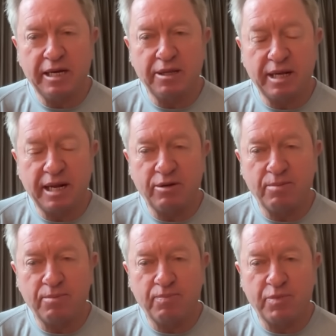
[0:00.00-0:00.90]

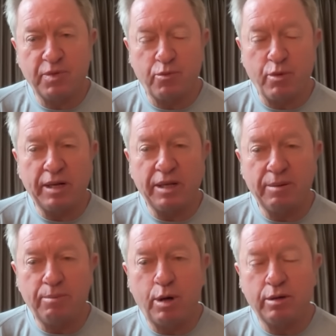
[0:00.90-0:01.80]
then run the
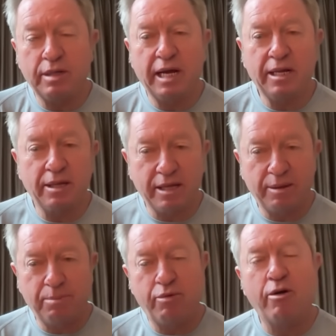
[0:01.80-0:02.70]
model and the
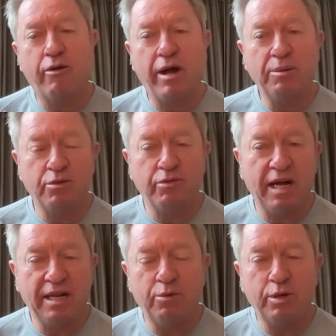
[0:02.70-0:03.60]
program to
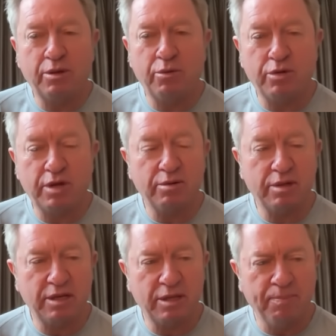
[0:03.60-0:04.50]
find out what the result
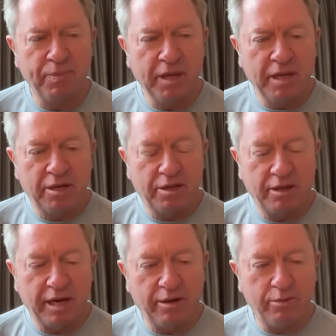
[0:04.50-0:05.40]
is.
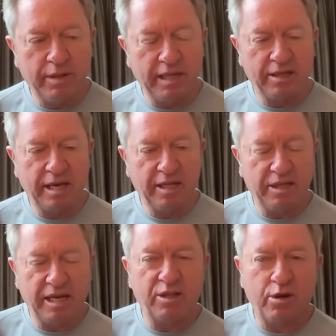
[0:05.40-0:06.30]
So when they say
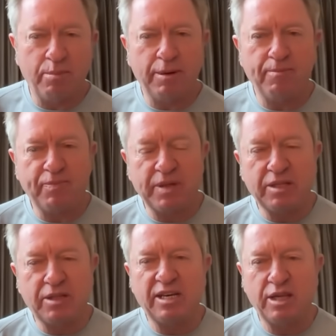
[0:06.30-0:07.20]
desktop,
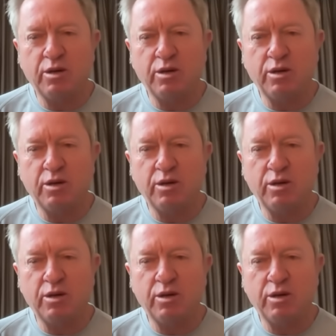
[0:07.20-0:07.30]
it's actually